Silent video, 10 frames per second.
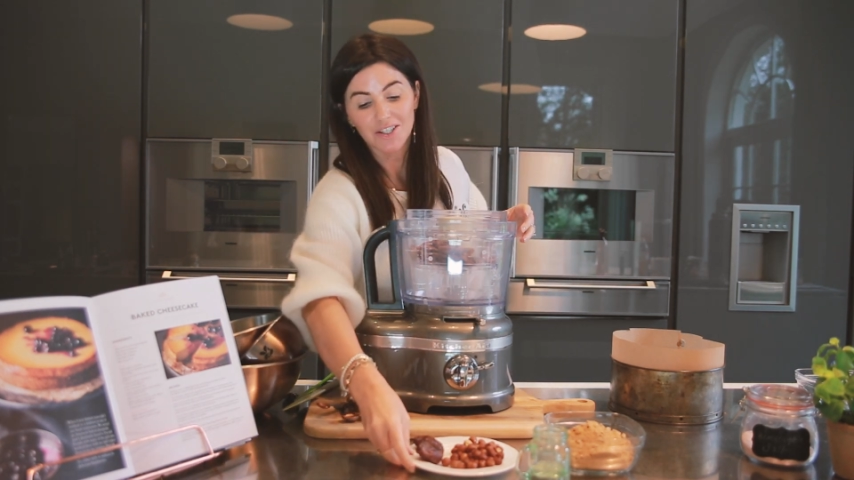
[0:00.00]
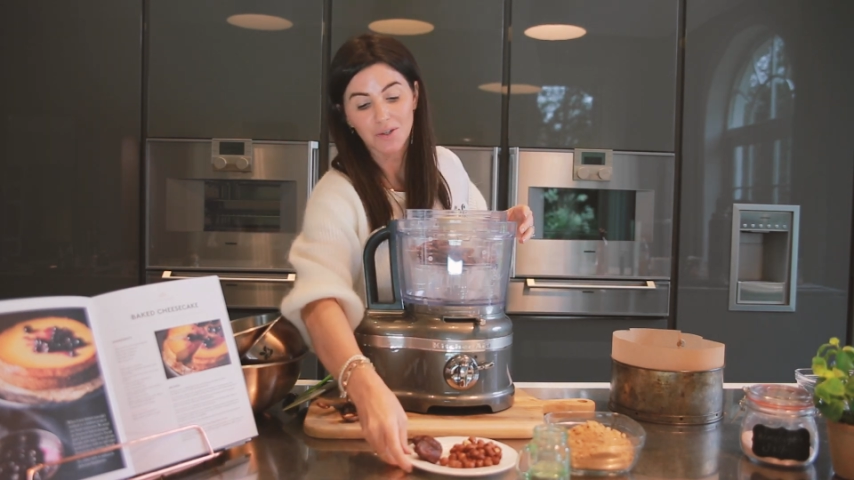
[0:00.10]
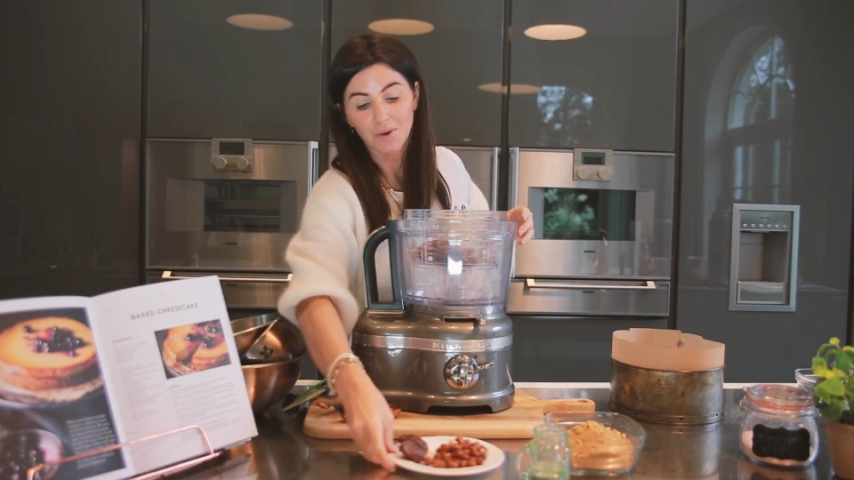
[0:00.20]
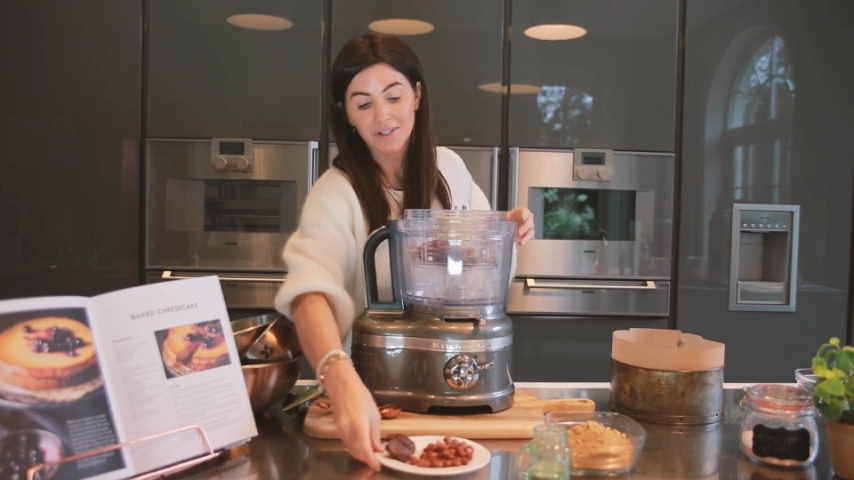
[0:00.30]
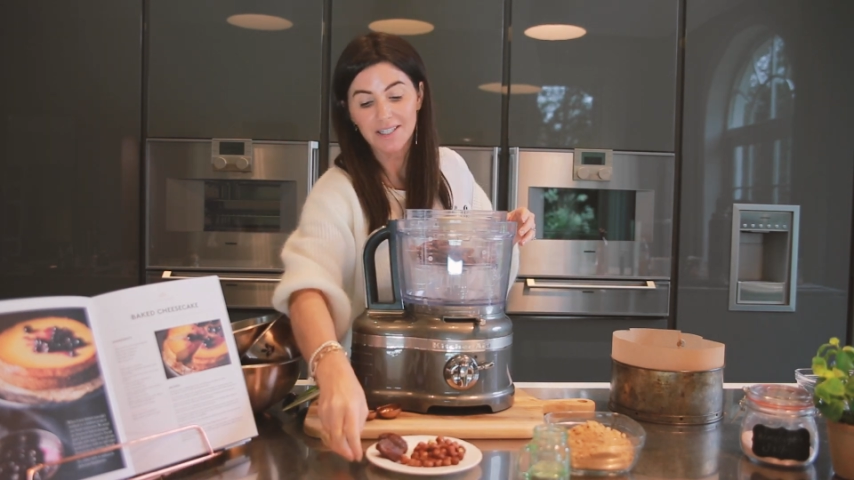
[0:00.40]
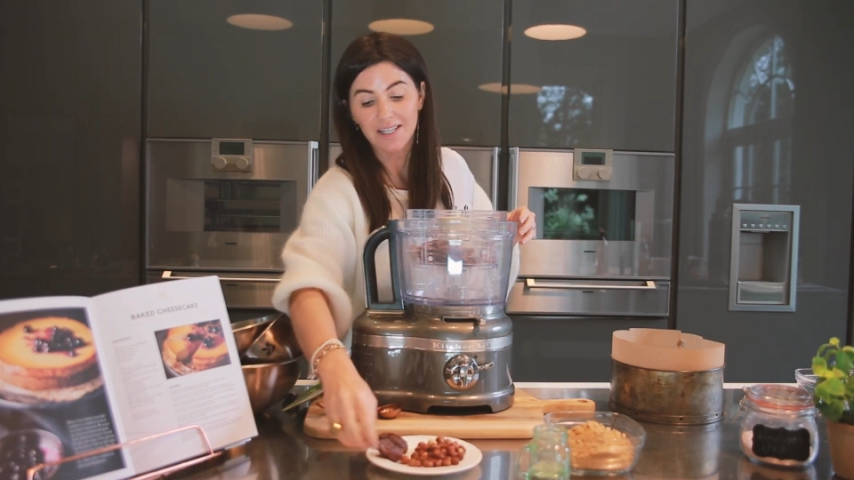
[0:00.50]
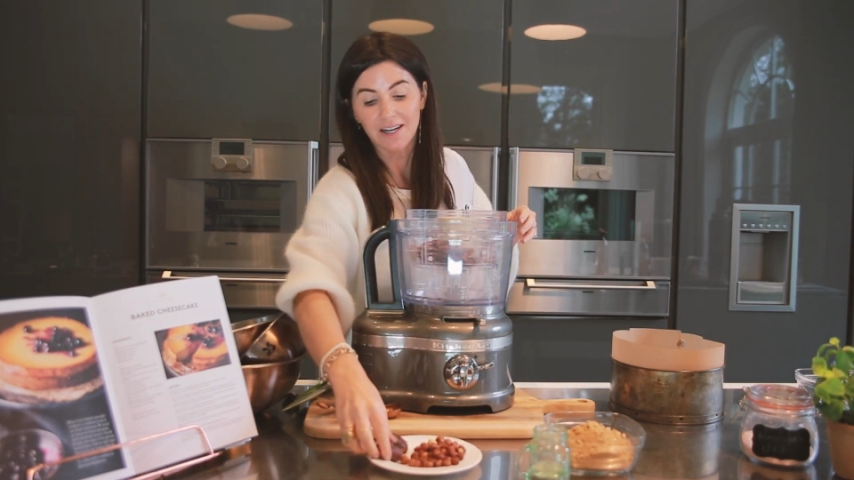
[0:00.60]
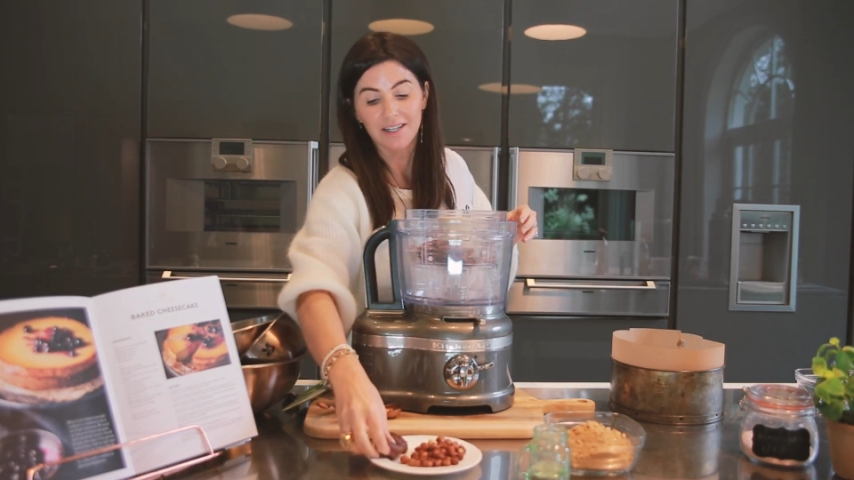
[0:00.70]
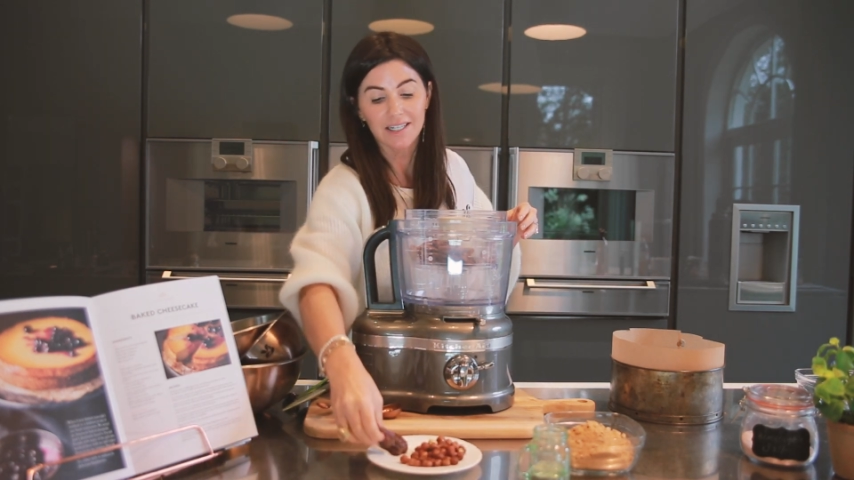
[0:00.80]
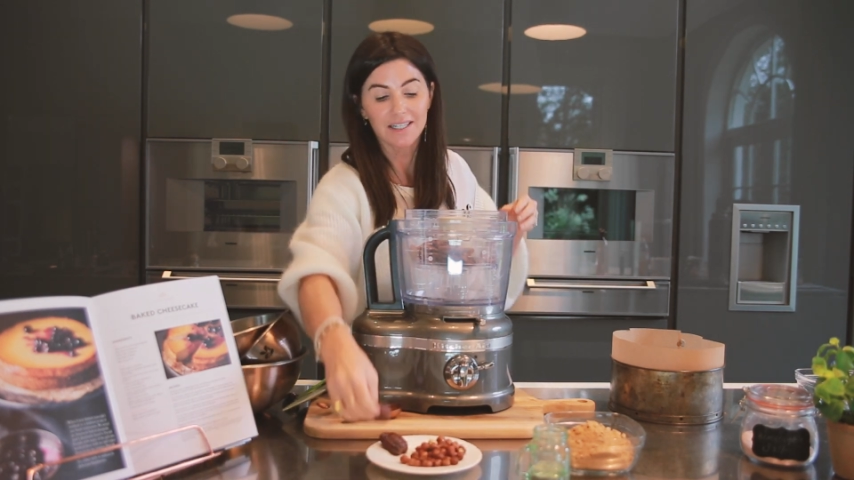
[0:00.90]
to one
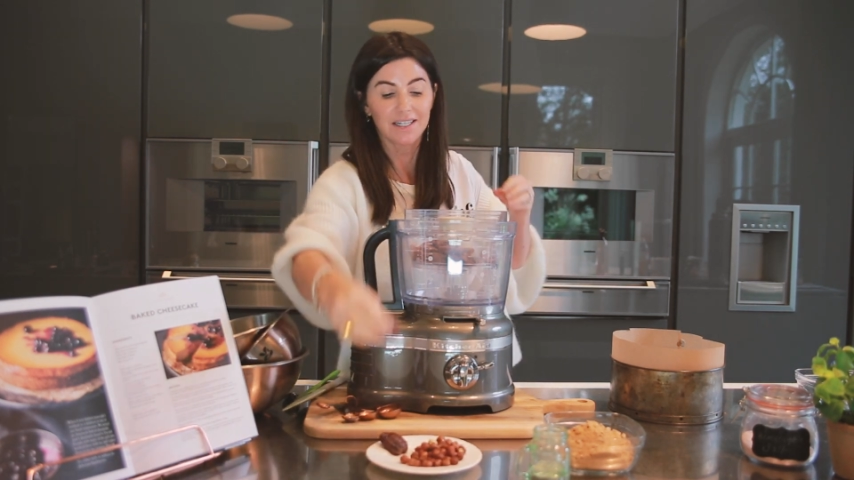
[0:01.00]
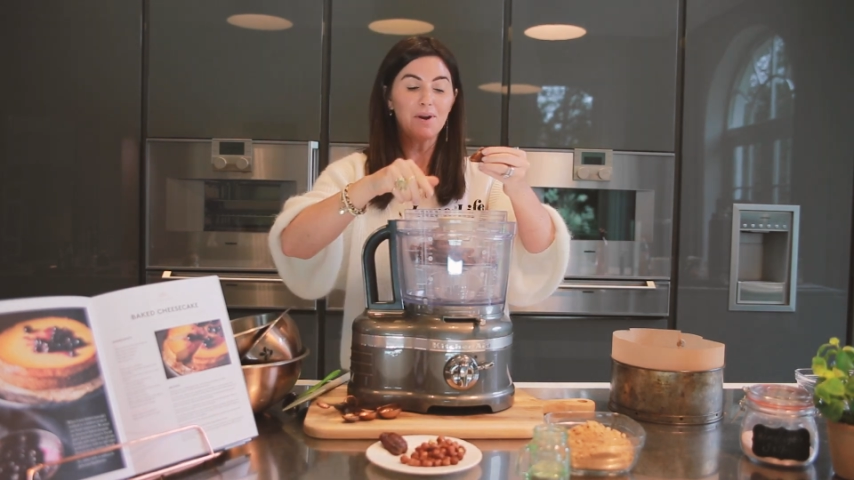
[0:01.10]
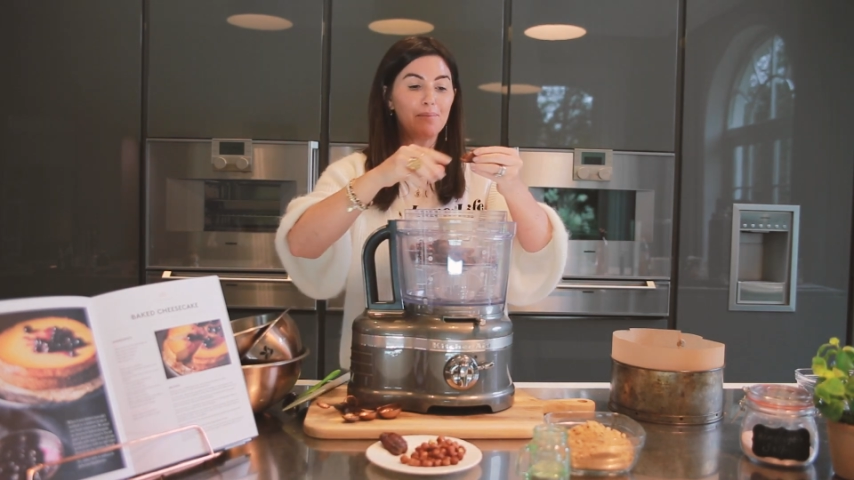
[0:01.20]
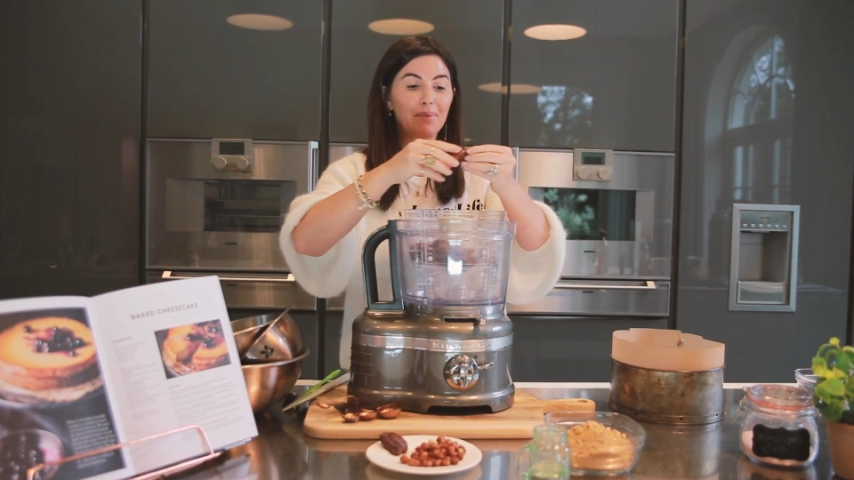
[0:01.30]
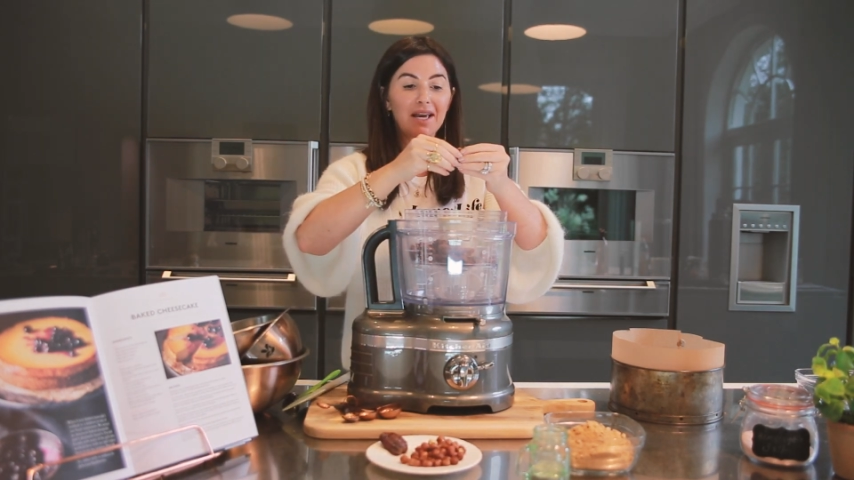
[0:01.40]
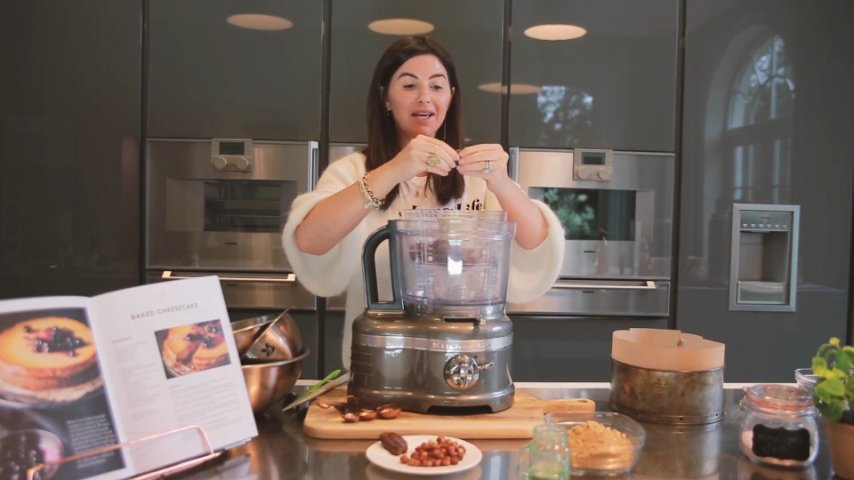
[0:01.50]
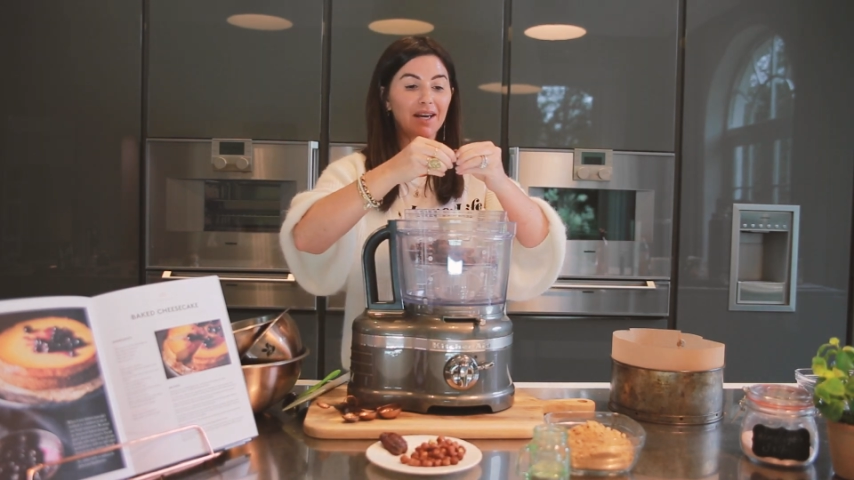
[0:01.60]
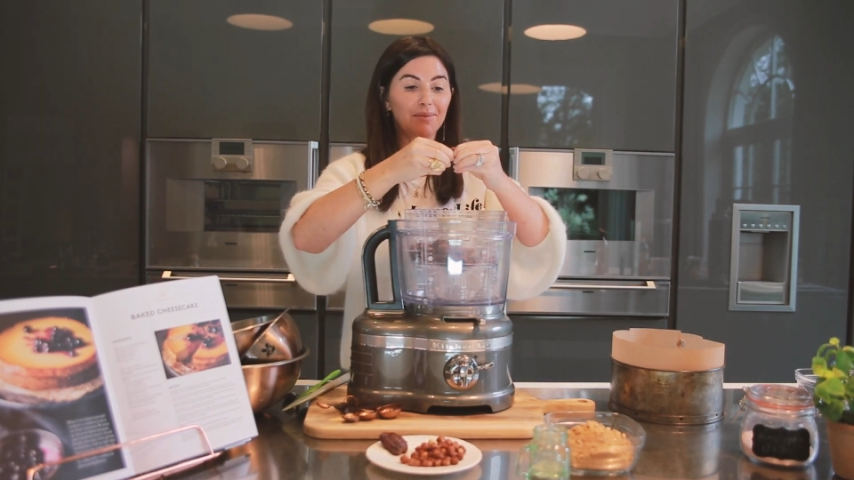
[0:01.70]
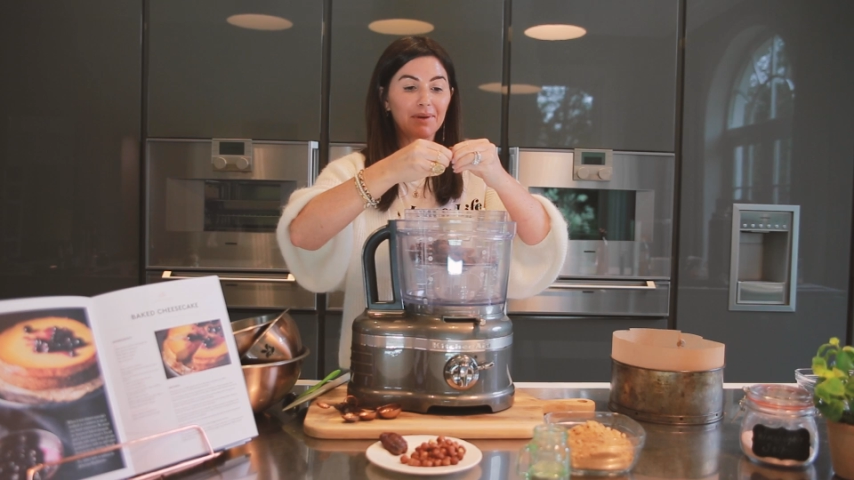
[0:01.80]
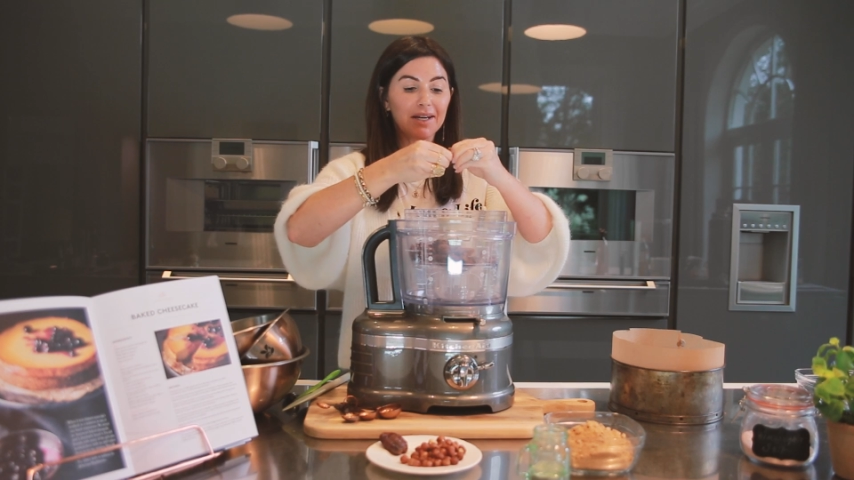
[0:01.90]
side when I'm baking